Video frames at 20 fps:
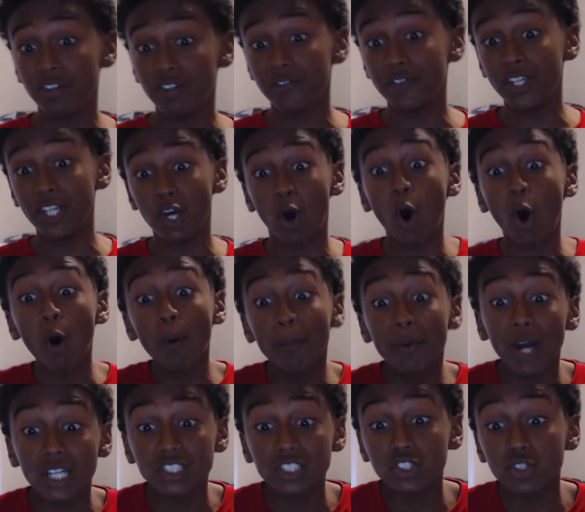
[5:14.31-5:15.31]
good video.
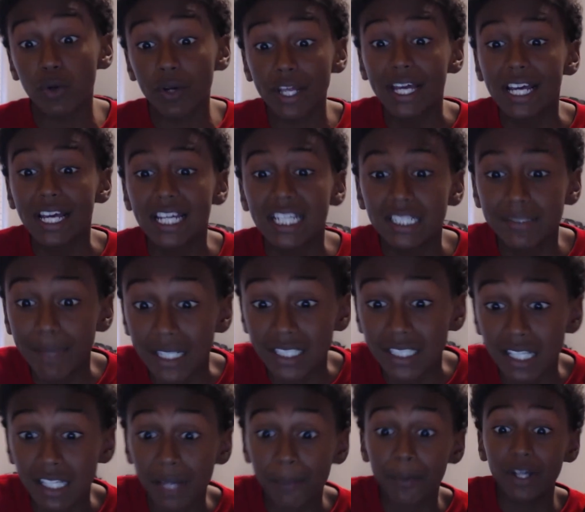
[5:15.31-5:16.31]
Hope you guys enjoyed.
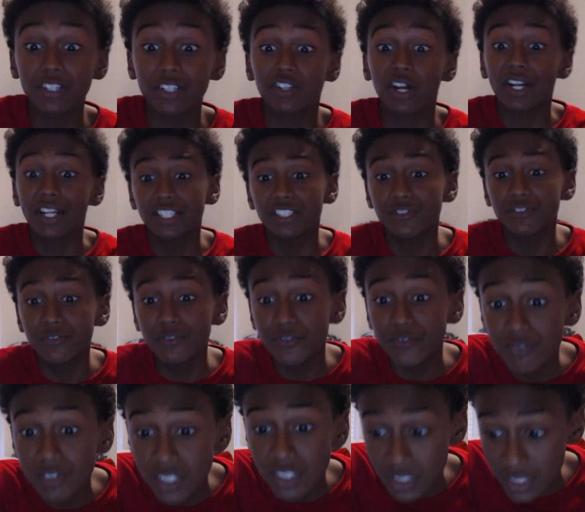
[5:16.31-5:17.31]
Smash that like button. Try to get
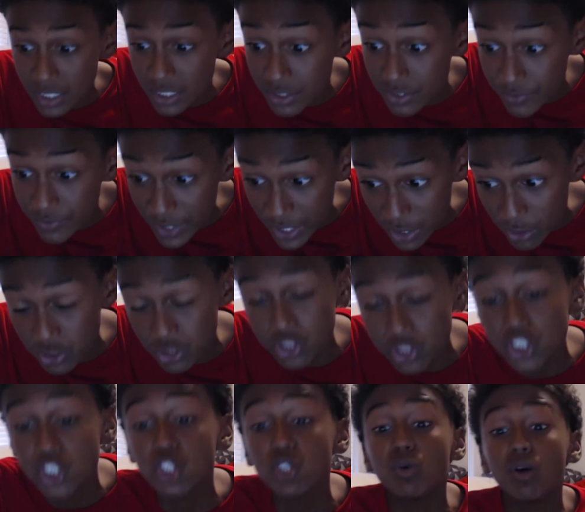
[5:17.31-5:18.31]
this video
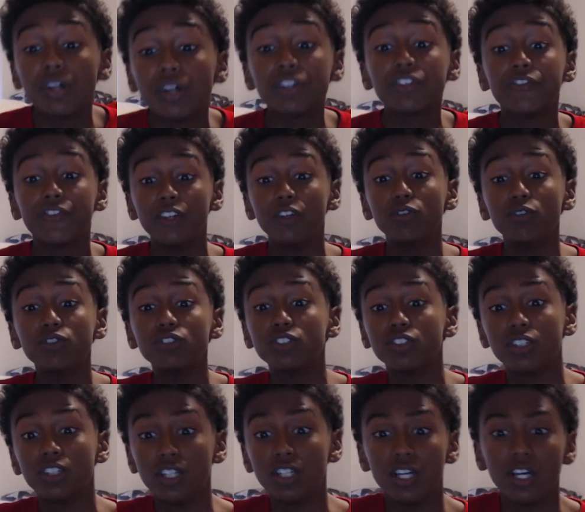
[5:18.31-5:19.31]
to 200
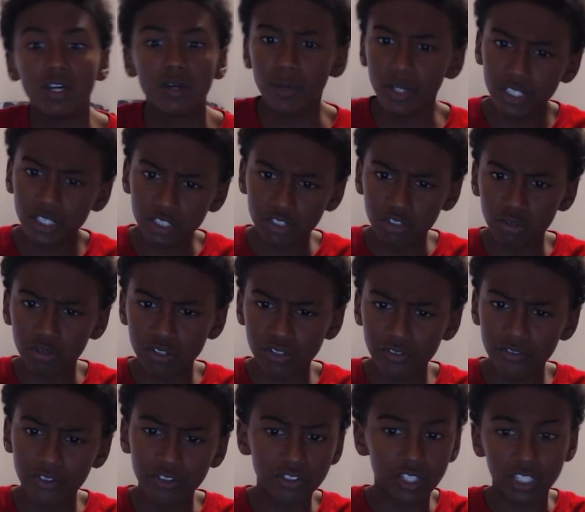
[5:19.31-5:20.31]
views. If we get to
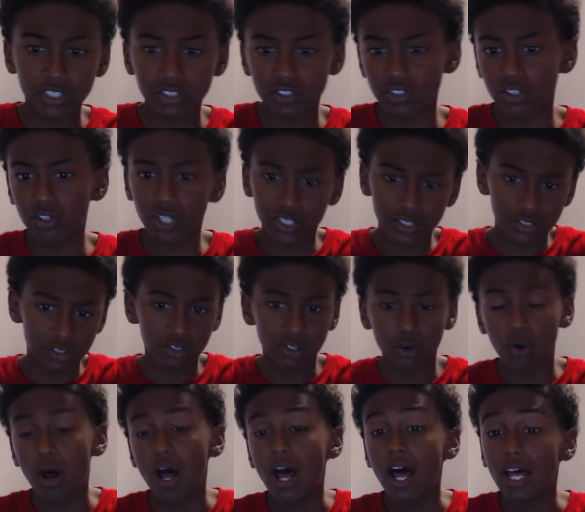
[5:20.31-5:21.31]
200 views, yes or
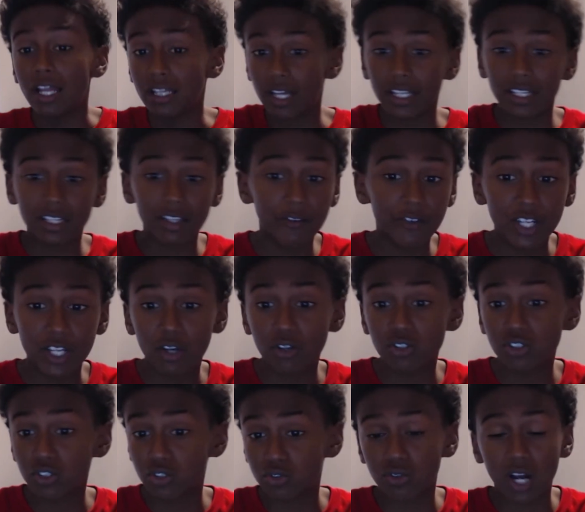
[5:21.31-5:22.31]
no. Like the
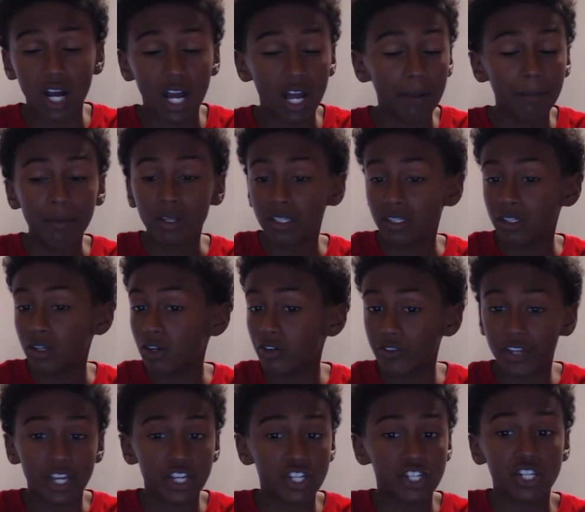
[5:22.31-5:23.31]
video, subscribe,
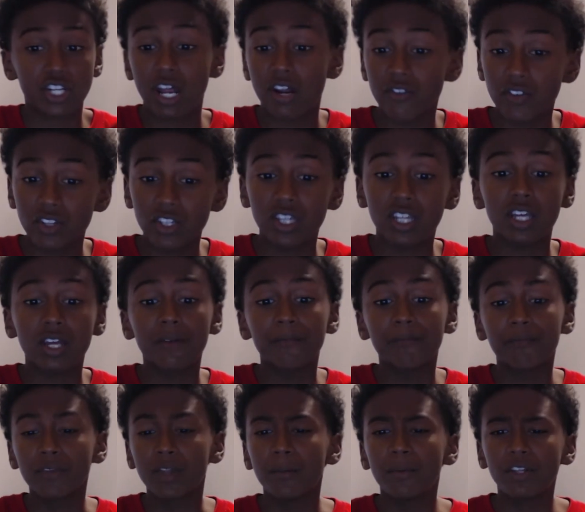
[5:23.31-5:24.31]
notification, everything.
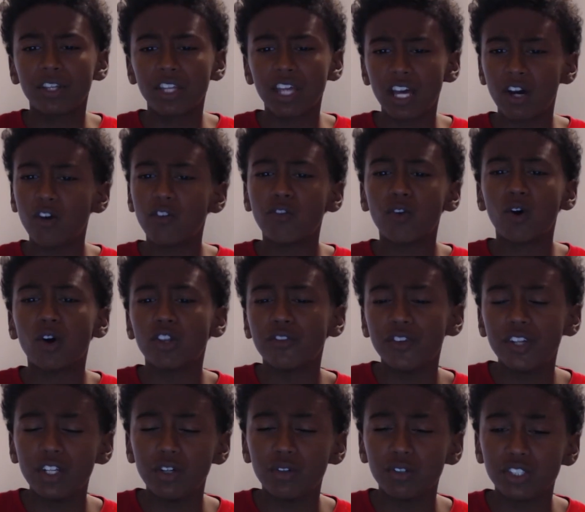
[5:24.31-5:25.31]
But yeah, overall
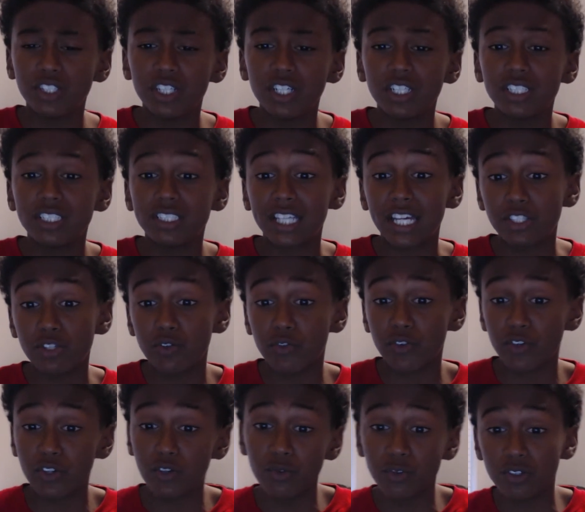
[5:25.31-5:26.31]
the video is good. Stay
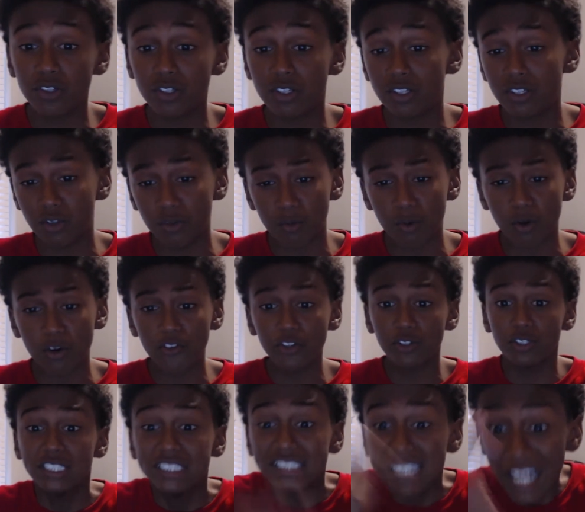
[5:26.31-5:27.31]
tuned for more
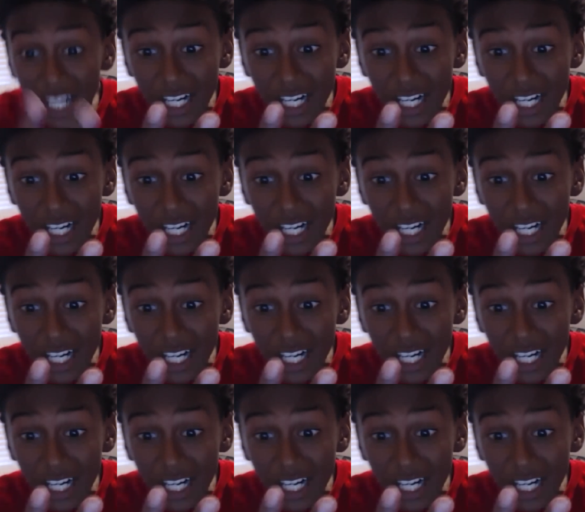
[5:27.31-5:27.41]
videos.